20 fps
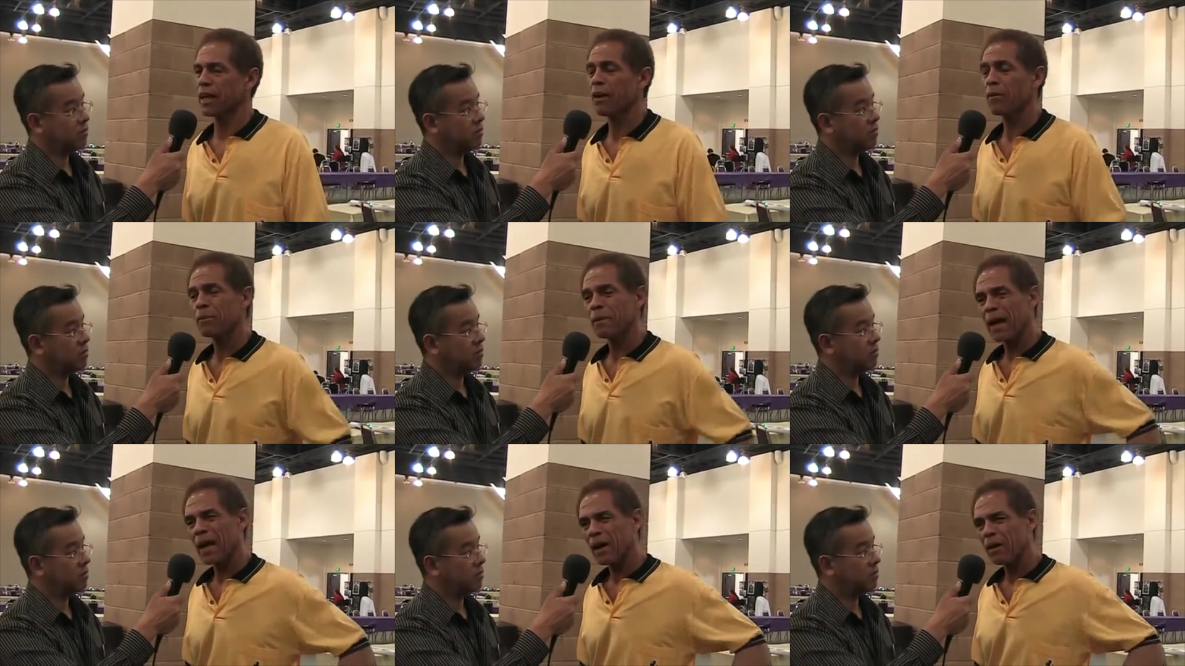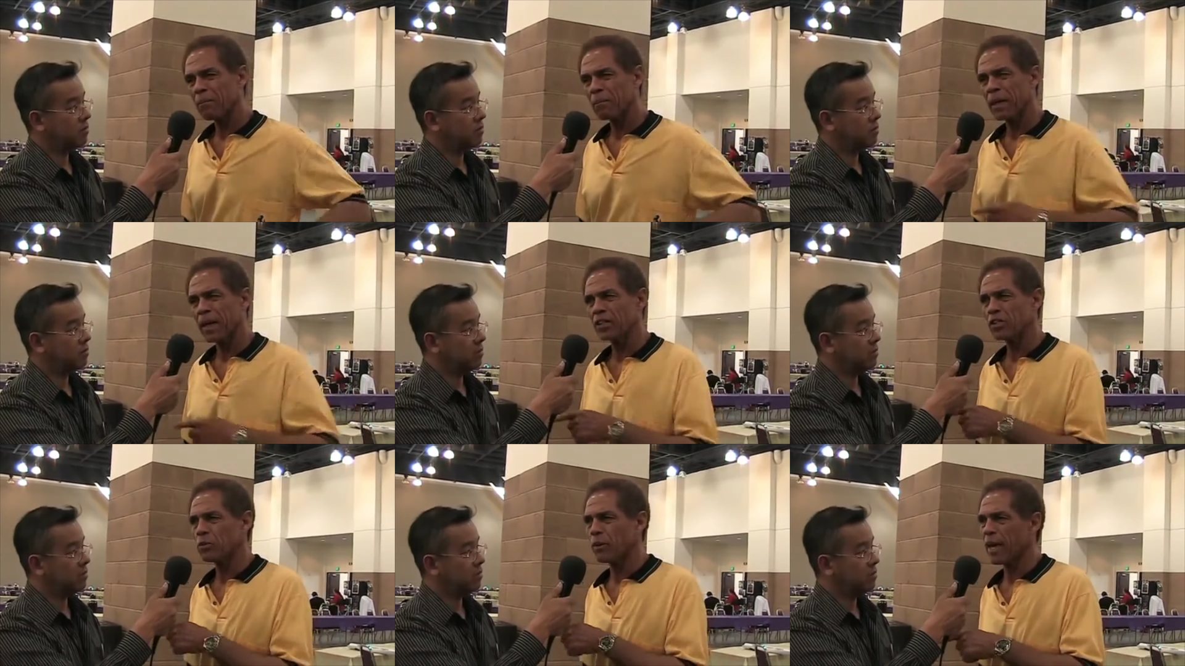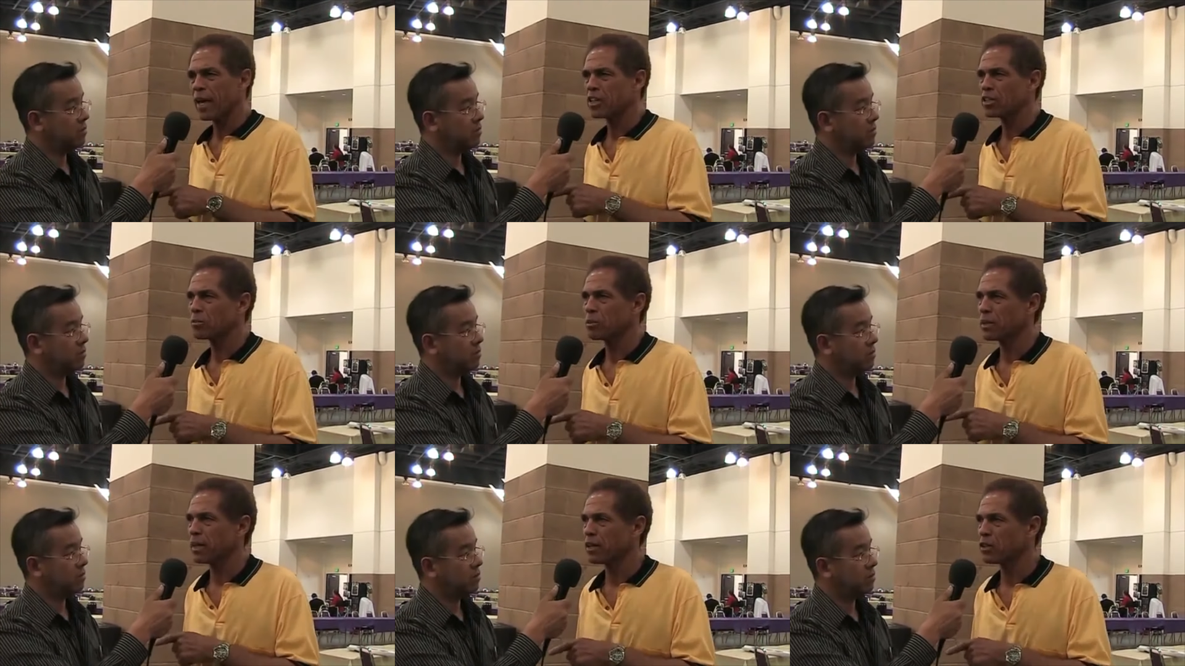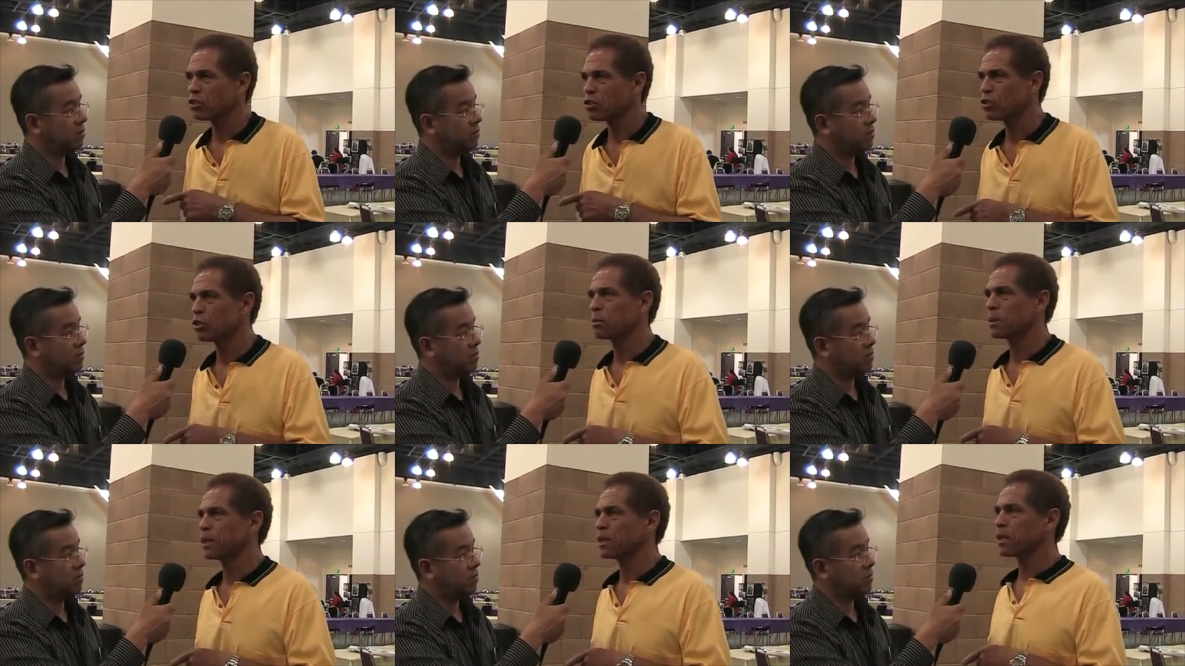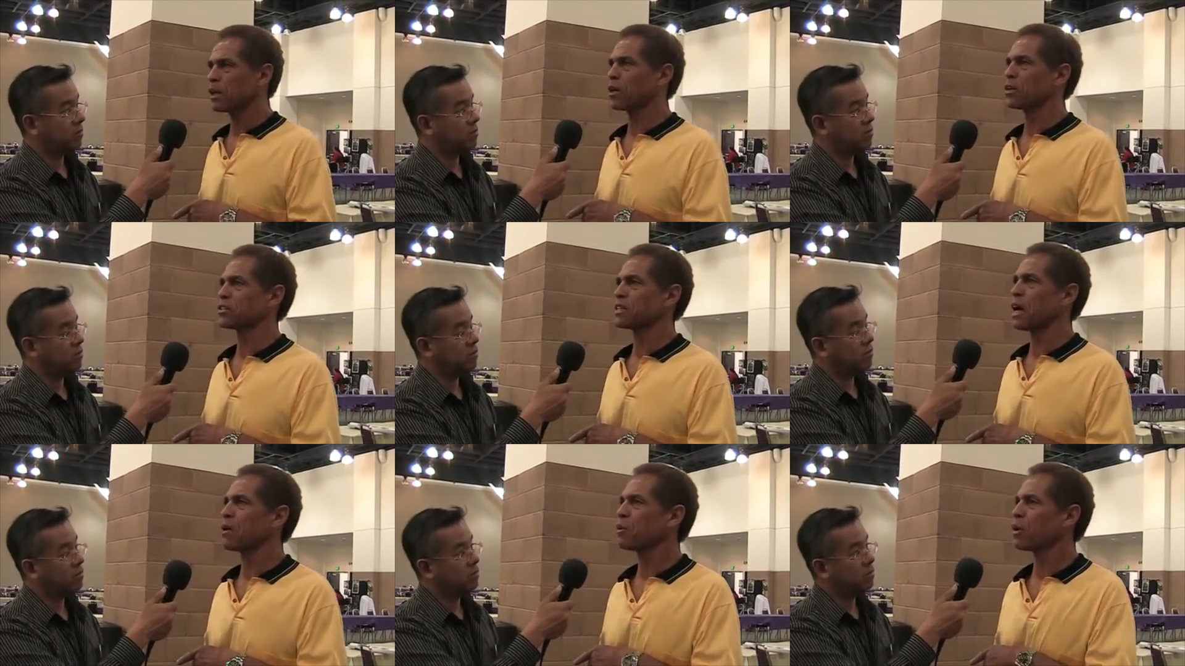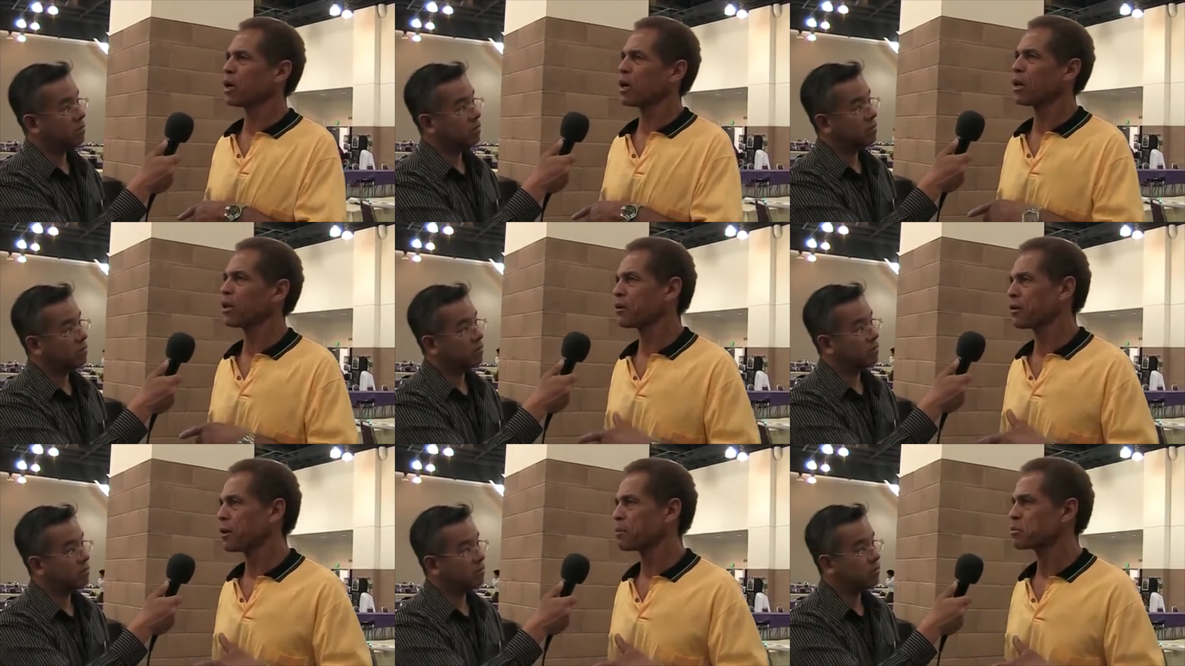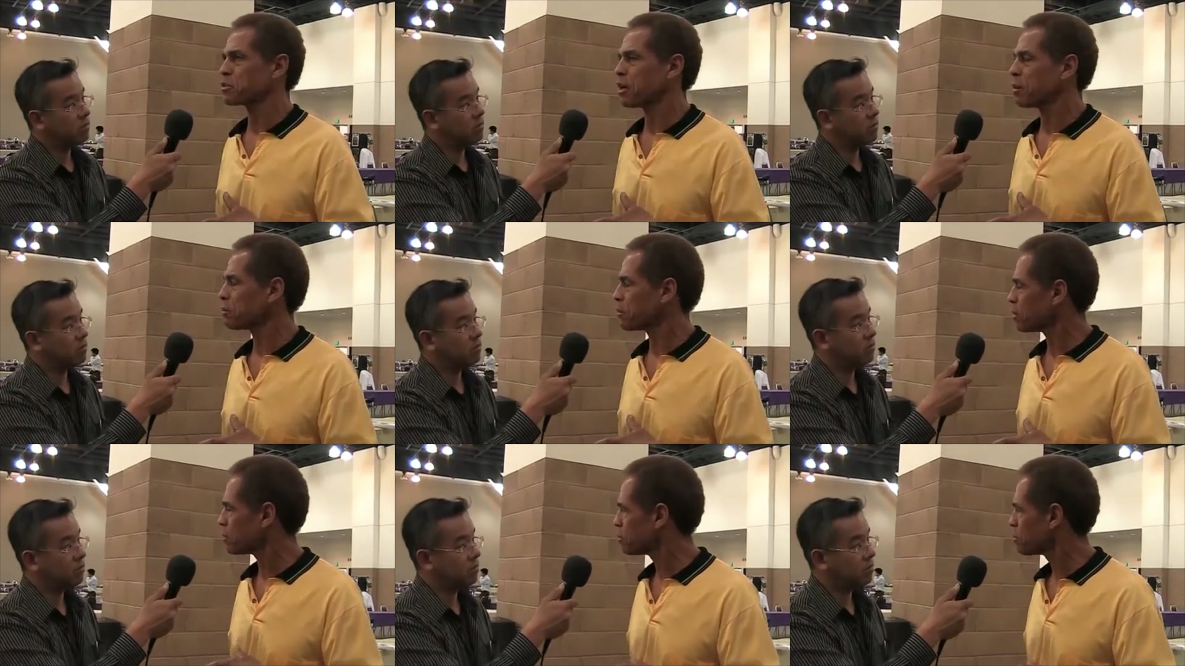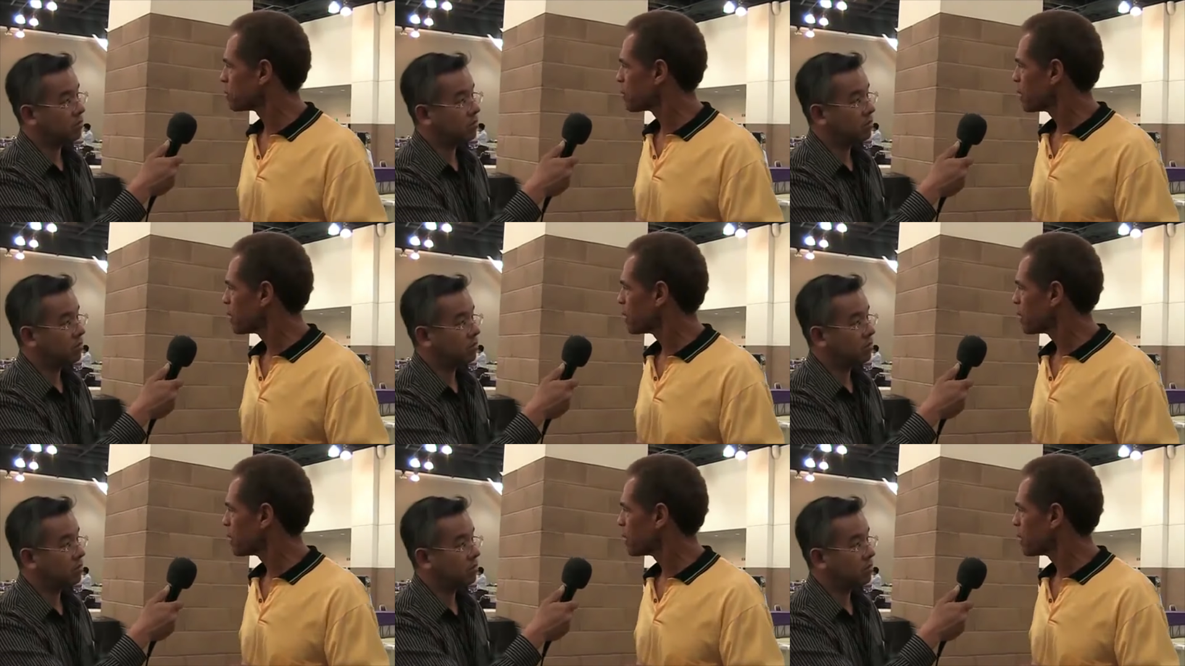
Speaker 1: Lee. I'm glad you asked me that too because I want to clear up something.